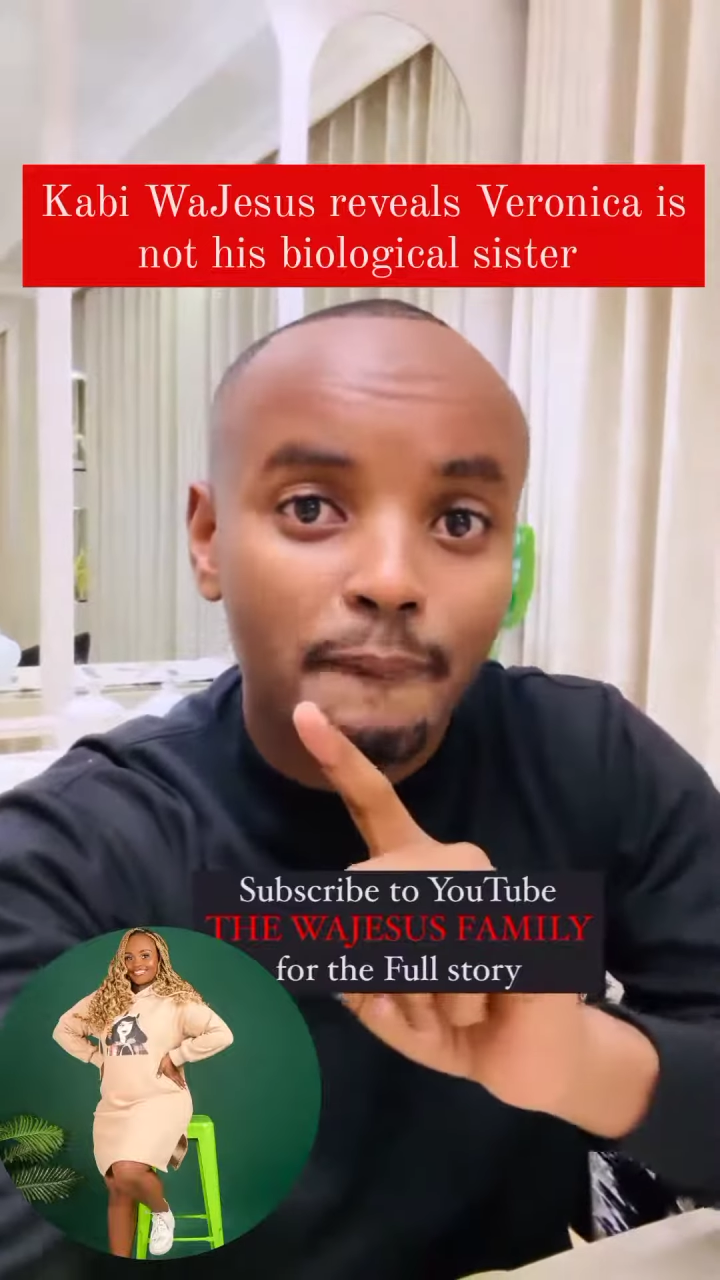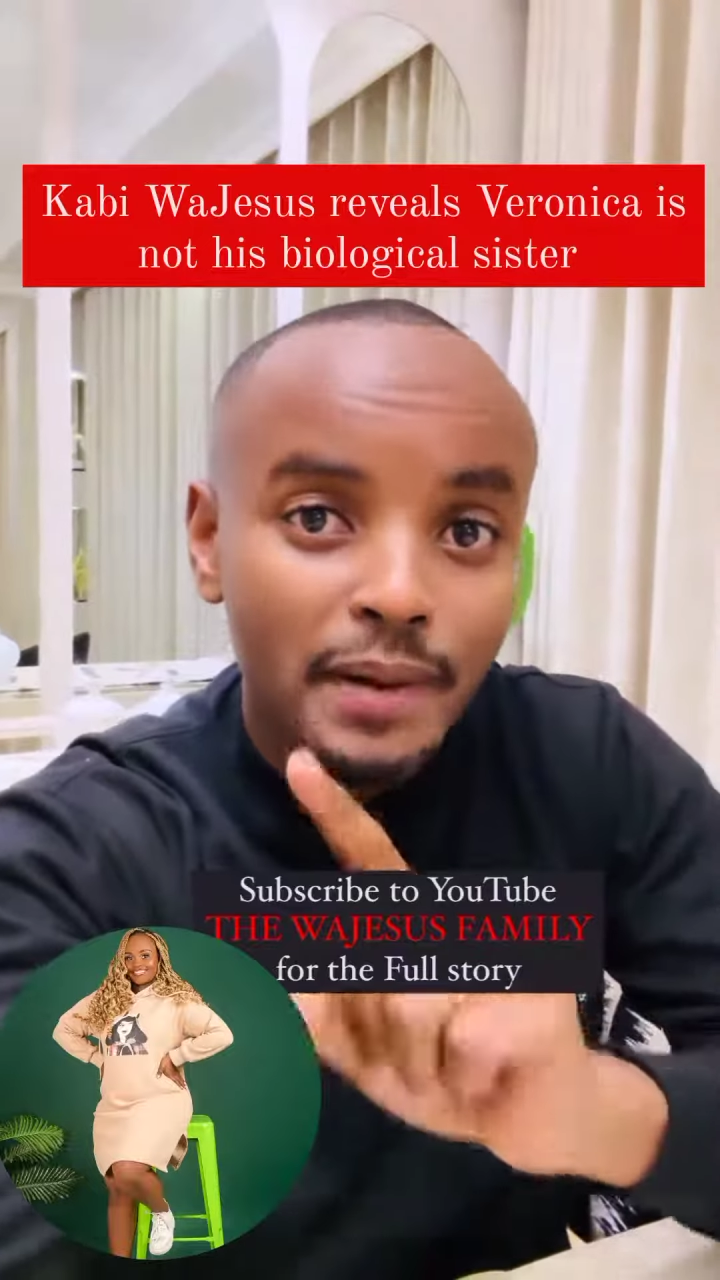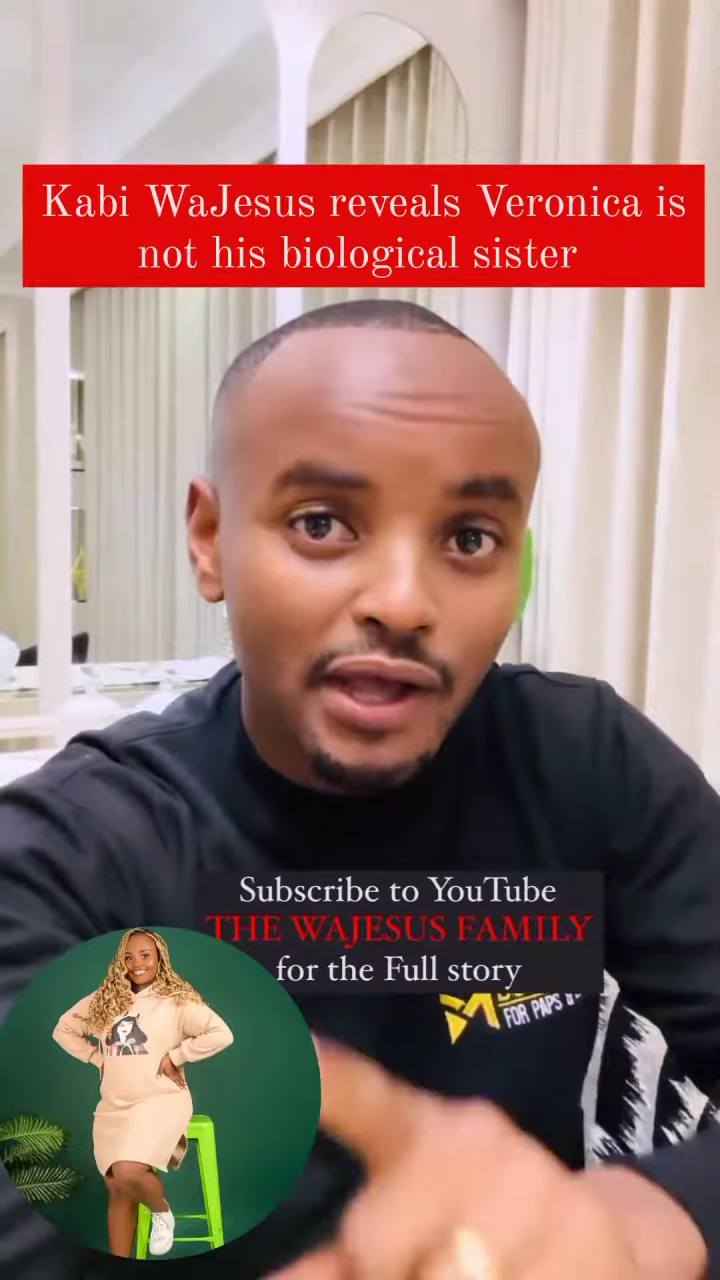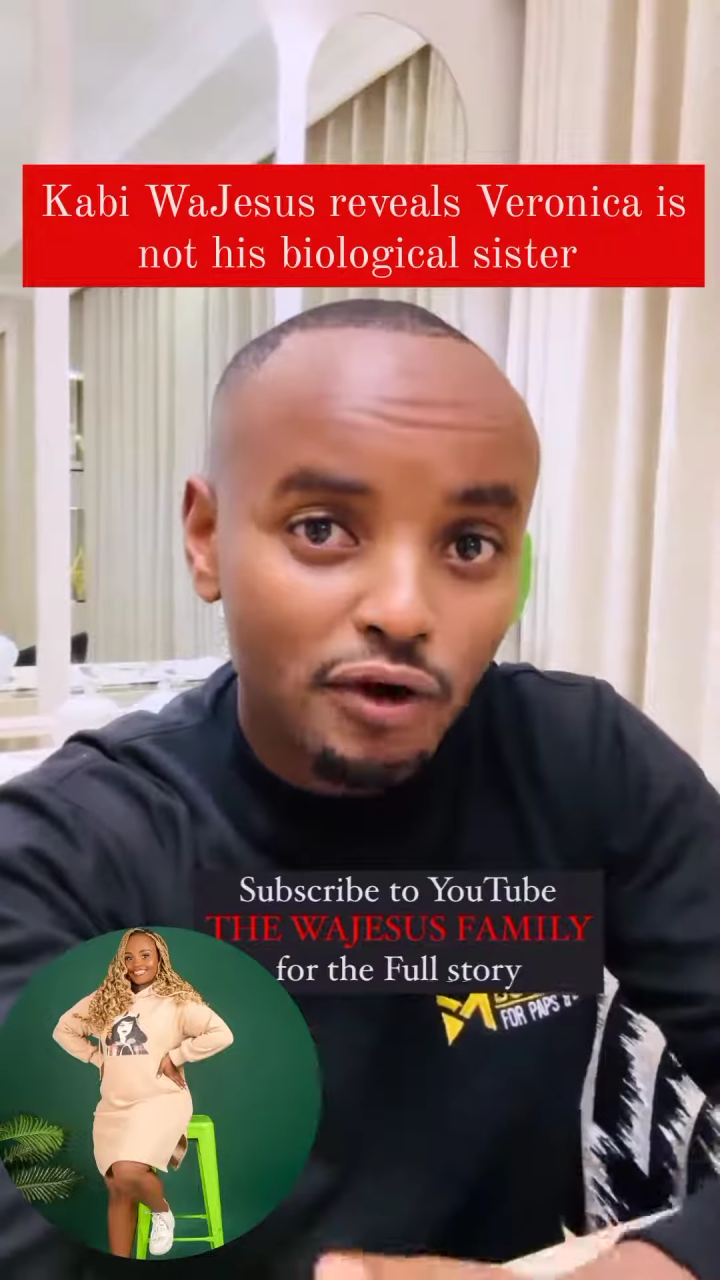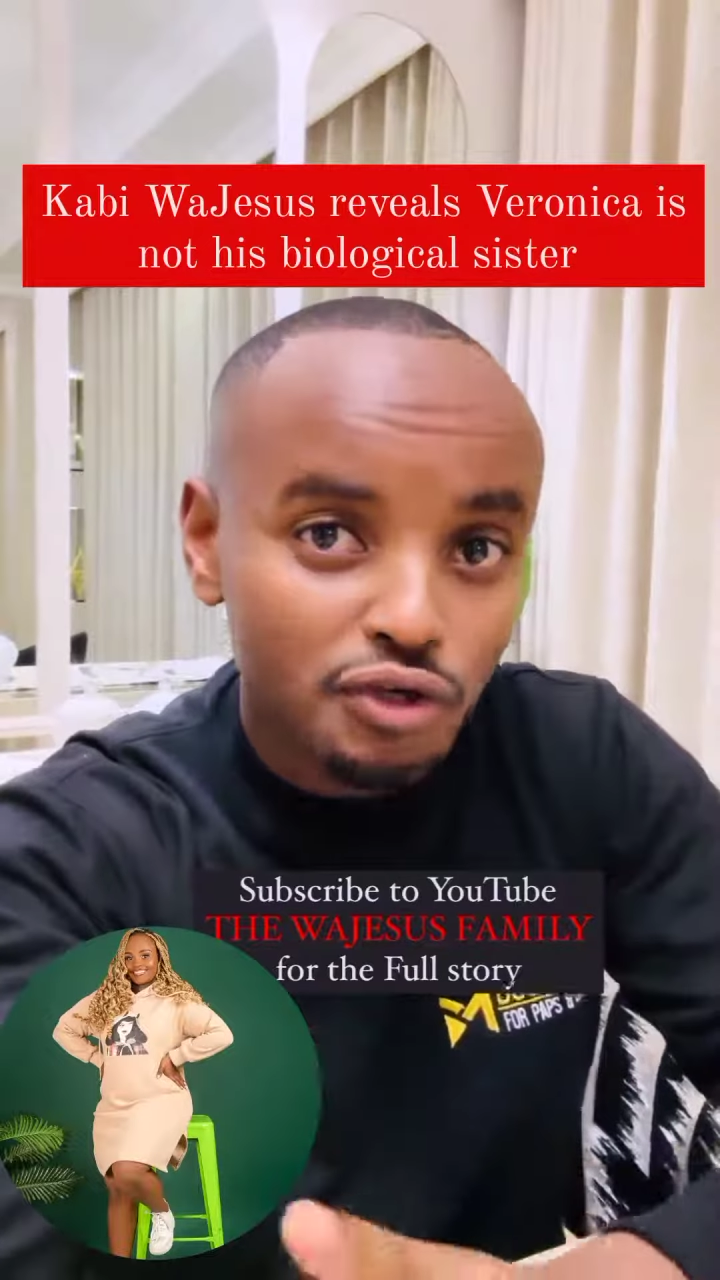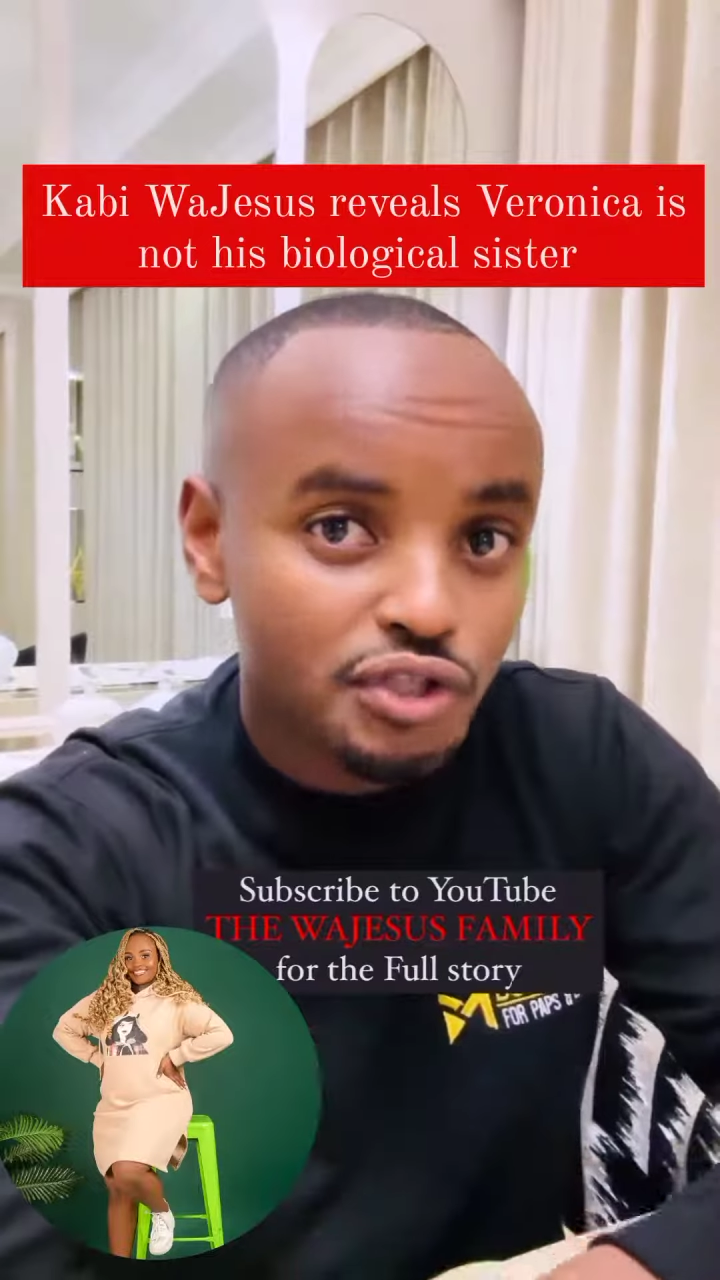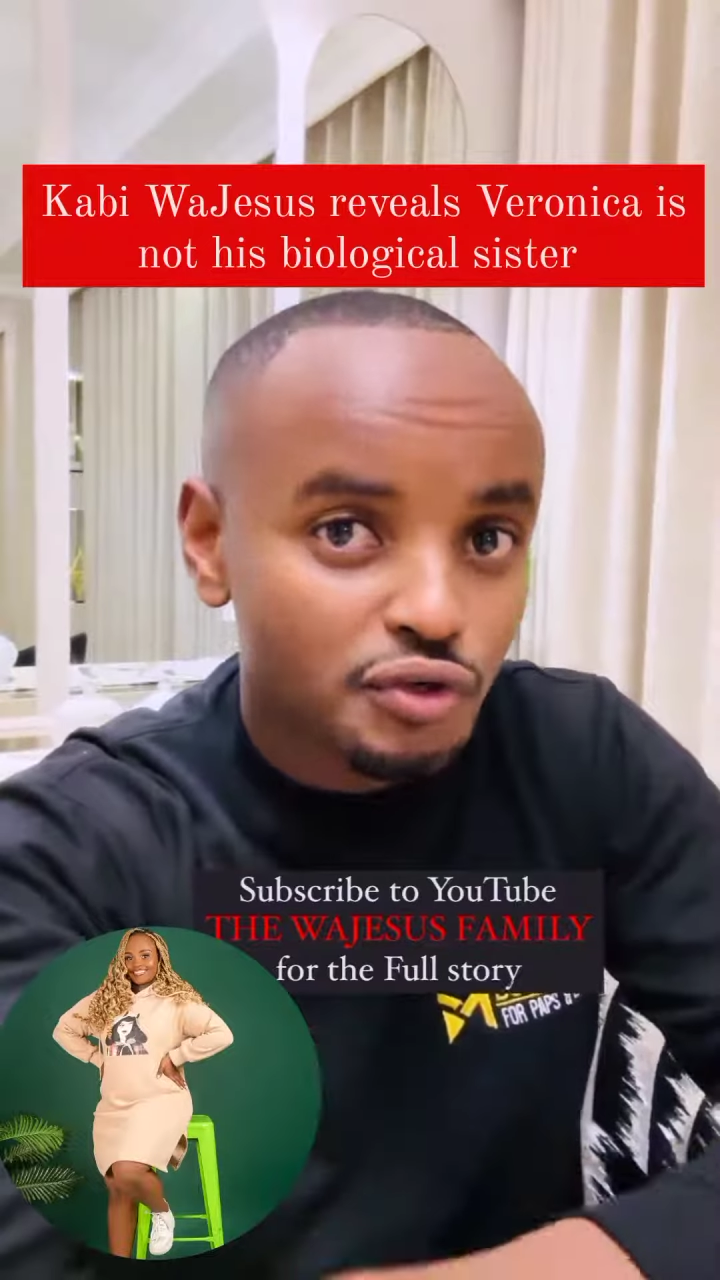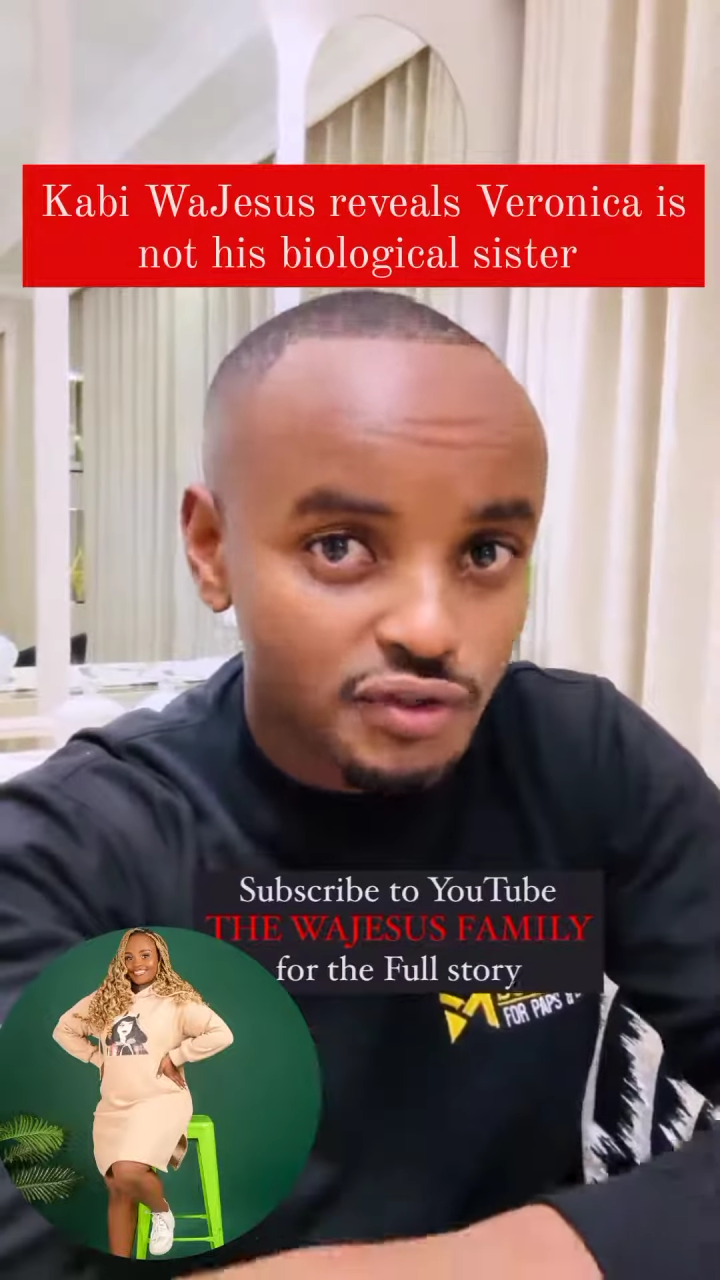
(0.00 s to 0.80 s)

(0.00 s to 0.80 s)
biological